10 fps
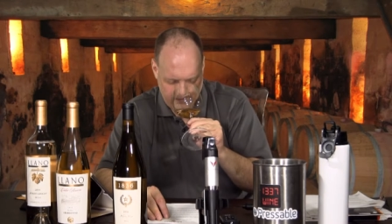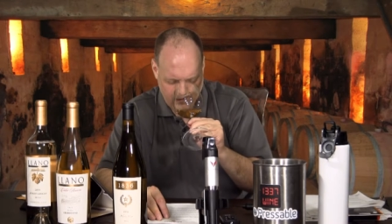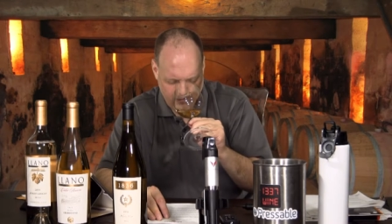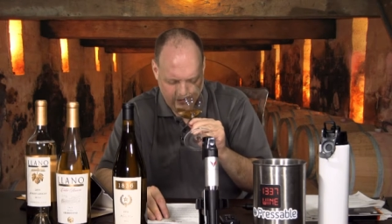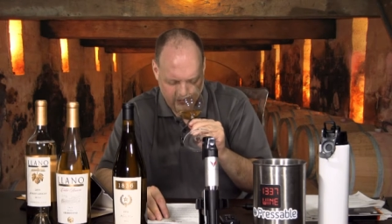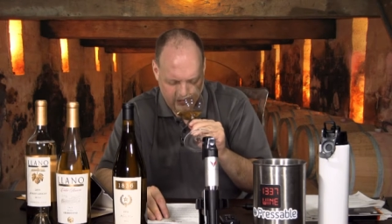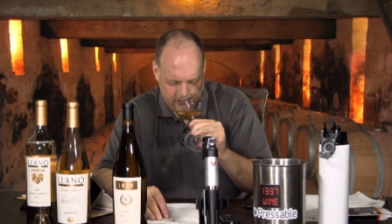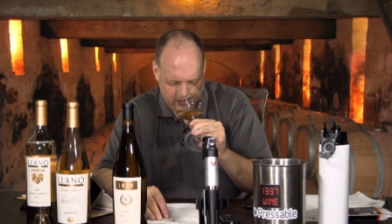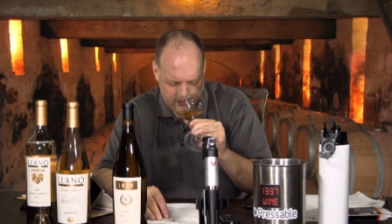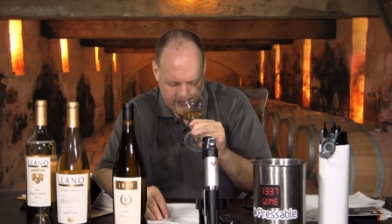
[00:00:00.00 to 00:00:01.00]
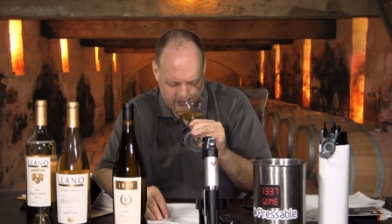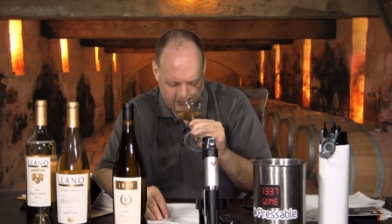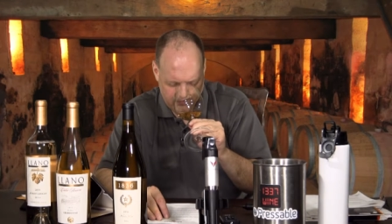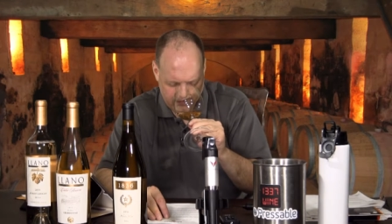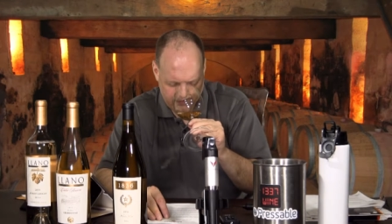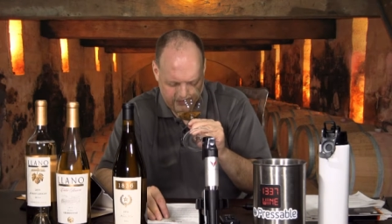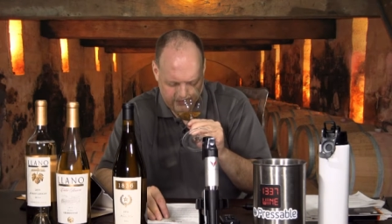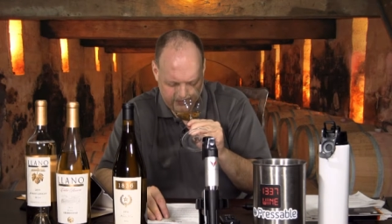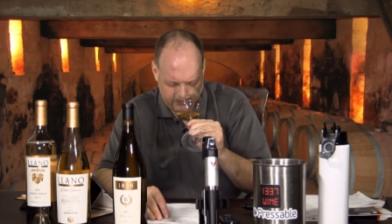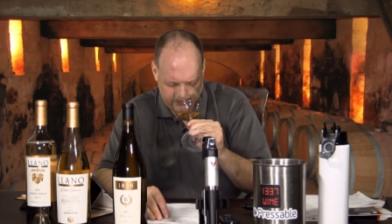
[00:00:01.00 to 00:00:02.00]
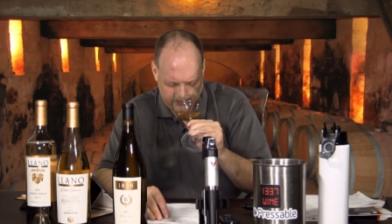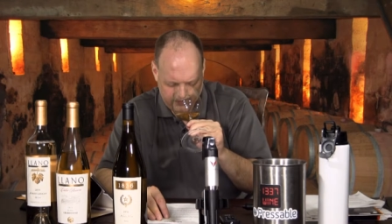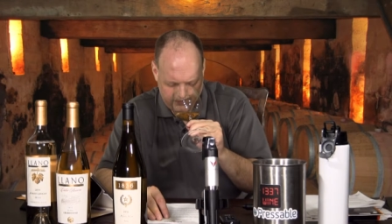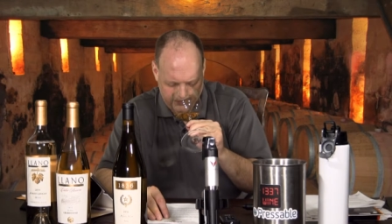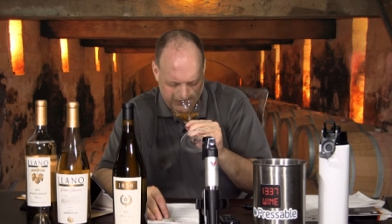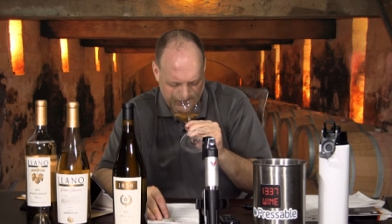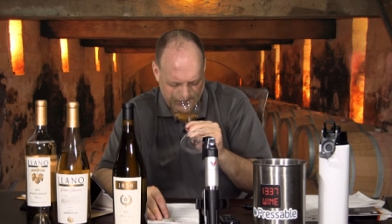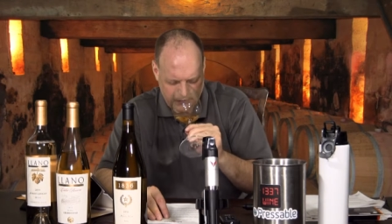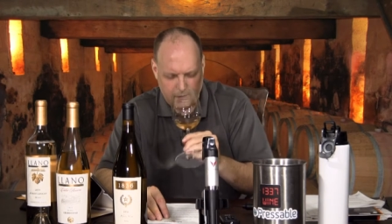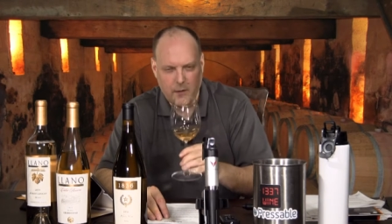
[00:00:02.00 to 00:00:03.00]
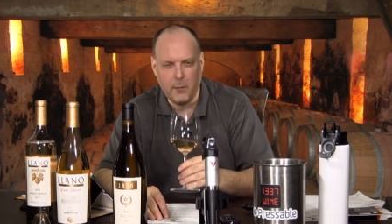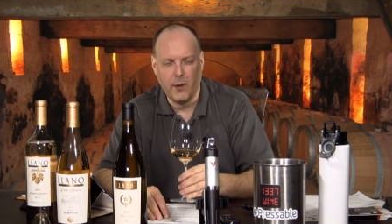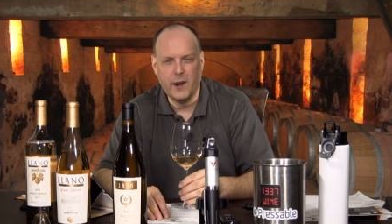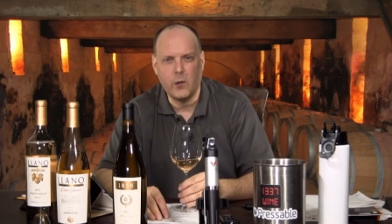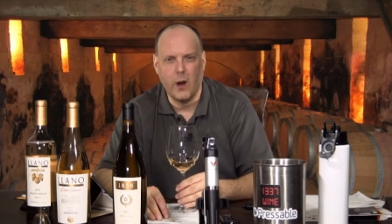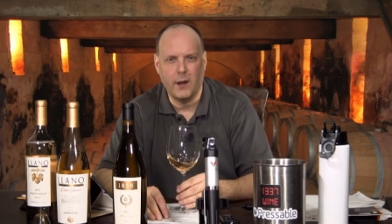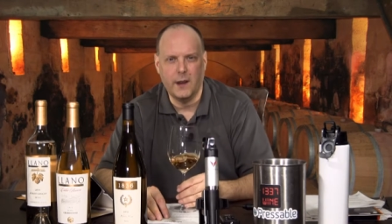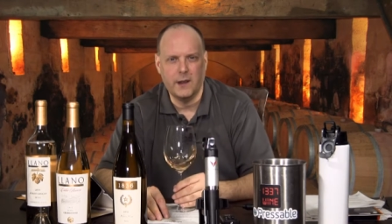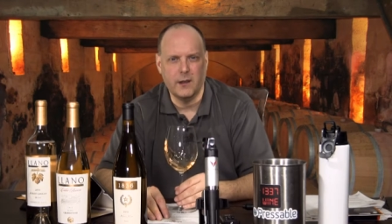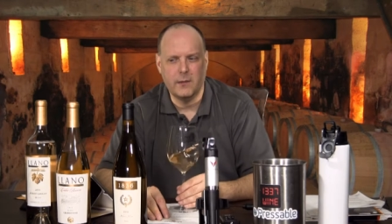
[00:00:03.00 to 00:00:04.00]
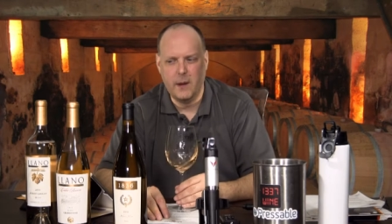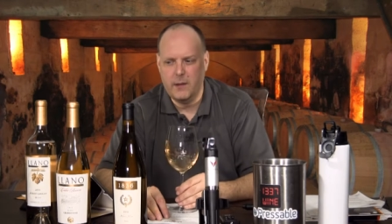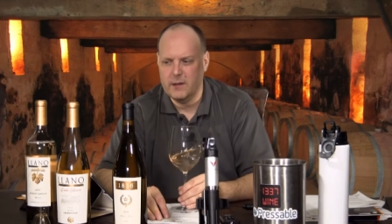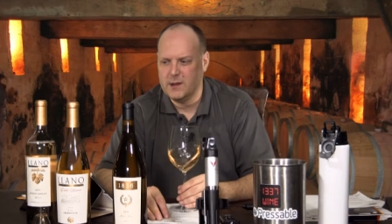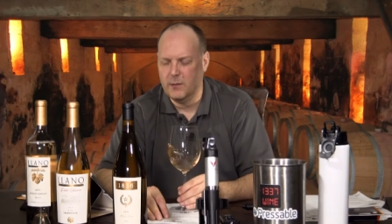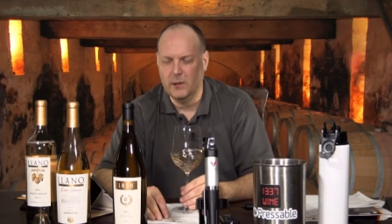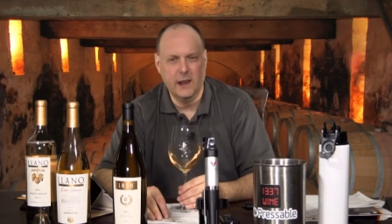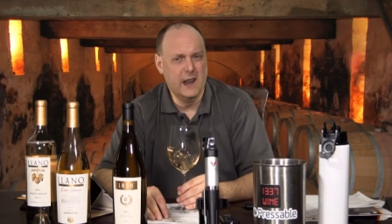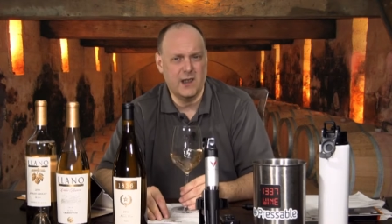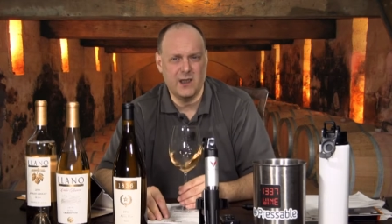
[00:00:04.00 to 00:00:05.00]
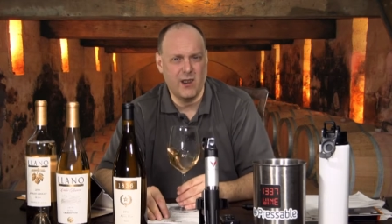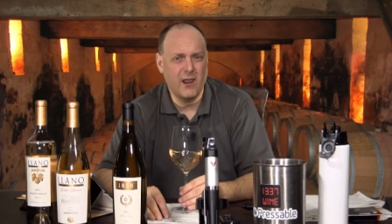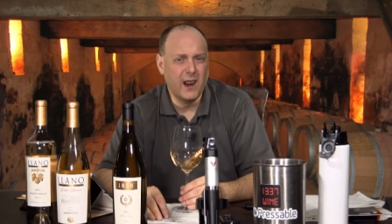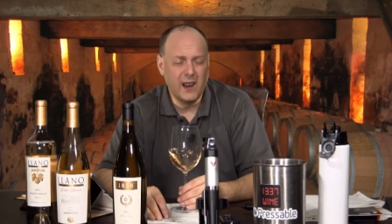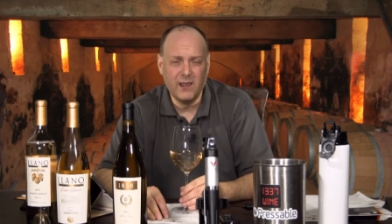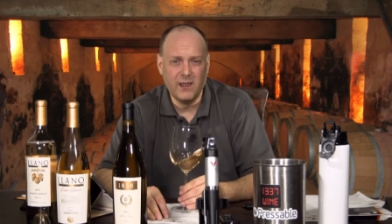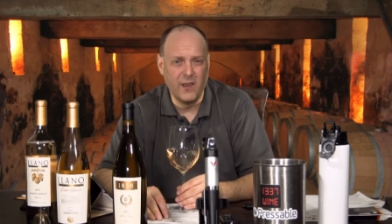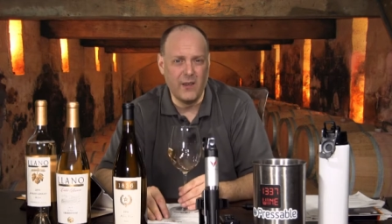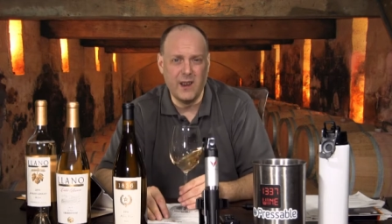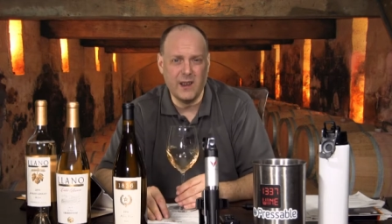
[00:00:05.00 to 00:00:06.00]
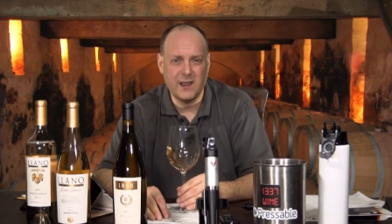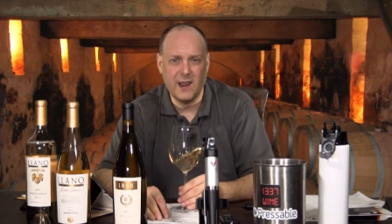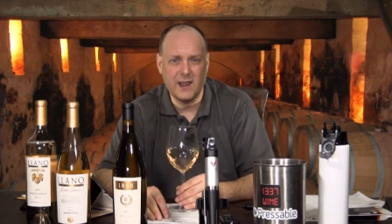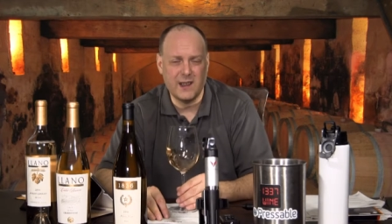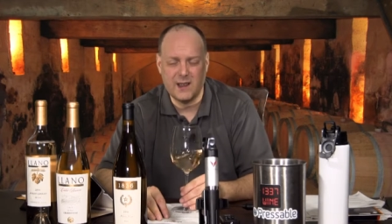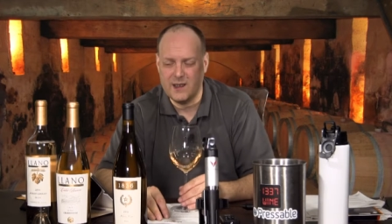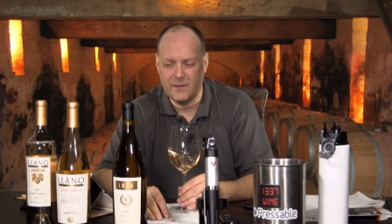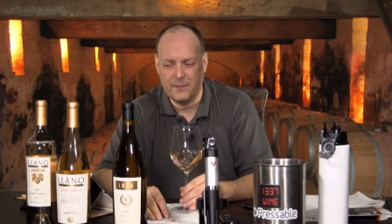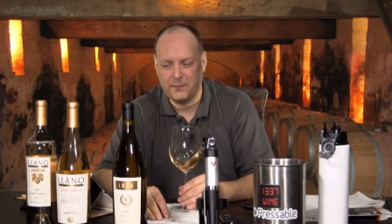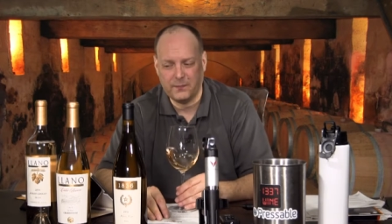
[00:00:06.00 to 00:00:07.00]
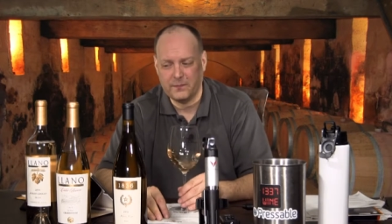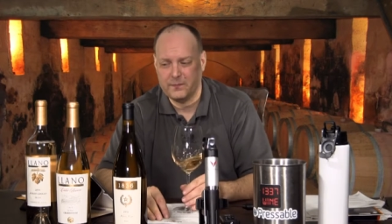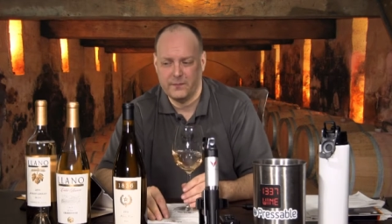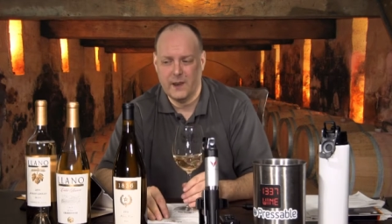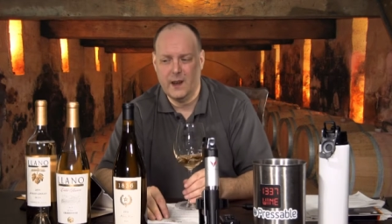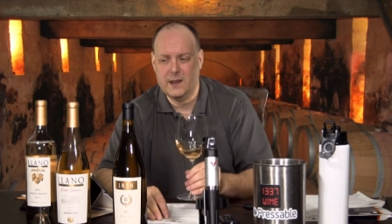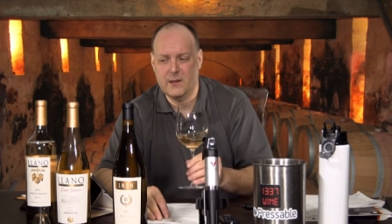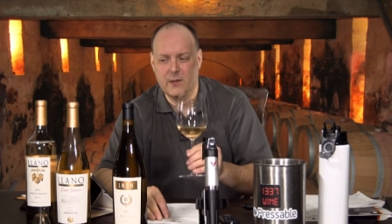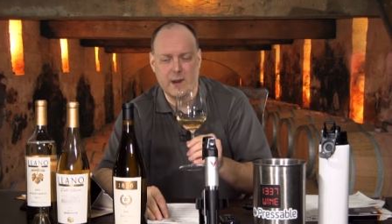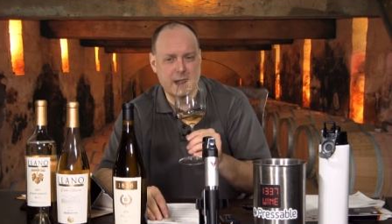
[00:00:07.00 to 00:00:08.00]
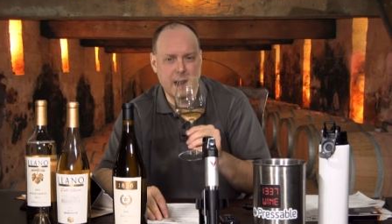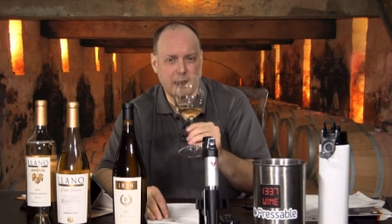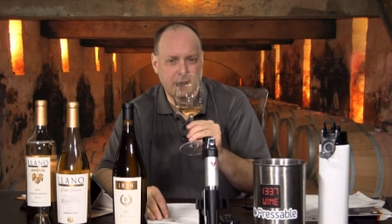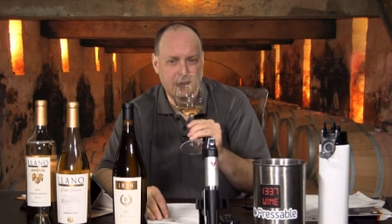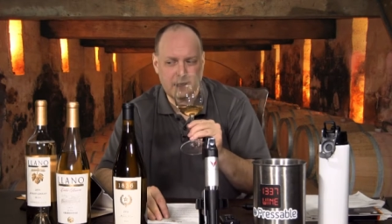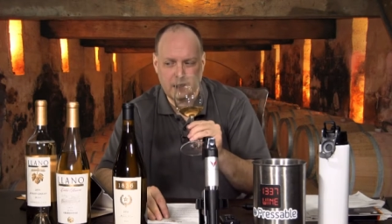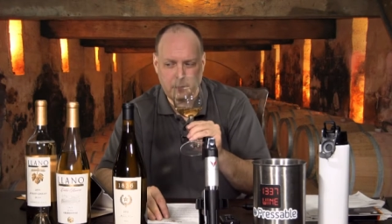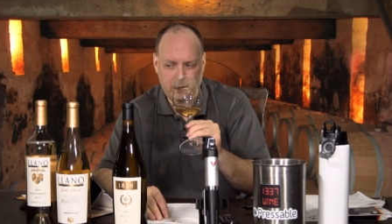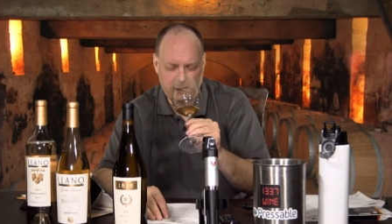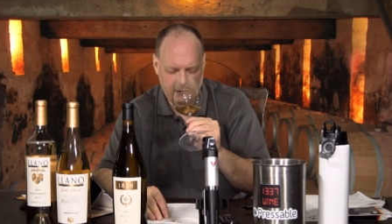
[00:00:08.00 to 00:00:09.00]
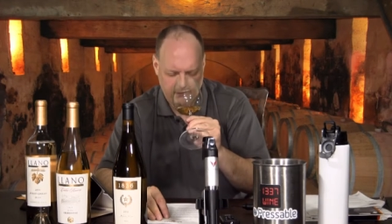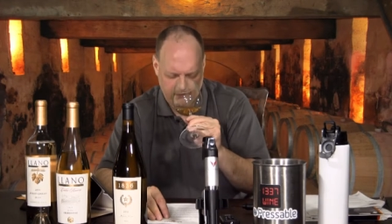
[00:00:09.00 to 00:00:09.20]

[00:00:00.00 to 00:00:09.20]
not quite a creaminess to it, but kind of a bread quality to it. Maybe there's some lees stirring. Maybe it, it, it rests on the lees a little bit.